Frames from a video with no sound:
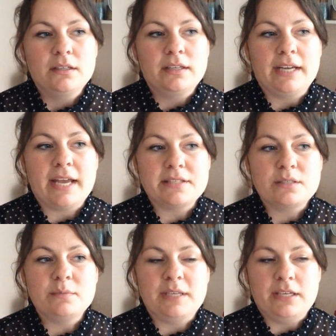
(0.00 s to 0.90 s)
it has
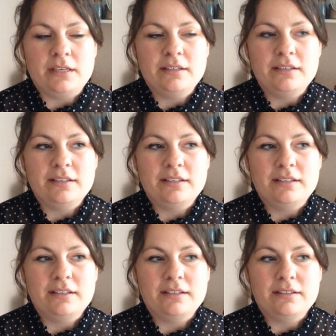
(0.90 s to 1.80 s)
to be
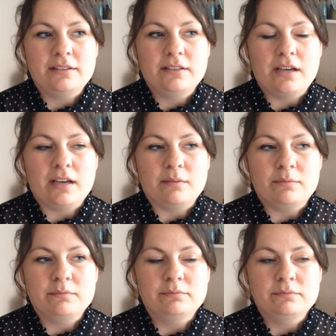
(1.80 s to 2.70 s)

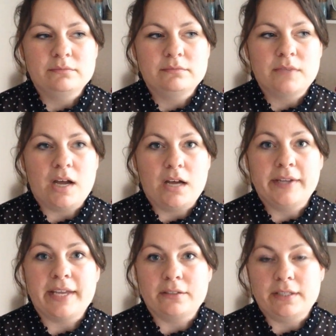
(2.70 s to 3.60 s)
all
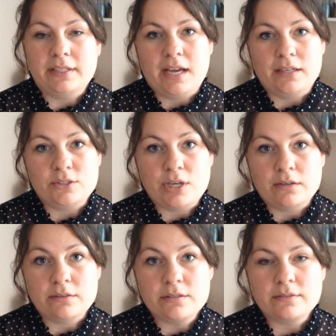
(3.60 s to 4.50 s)
Adelaide Cottage
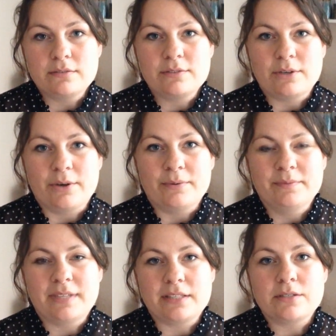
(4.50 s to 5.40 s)
yarns. So
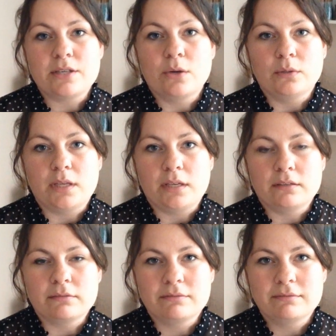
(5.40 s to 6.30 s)
that's the
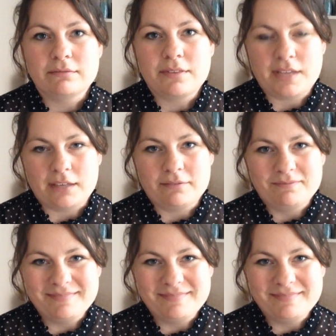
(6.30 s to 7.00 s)
only thing.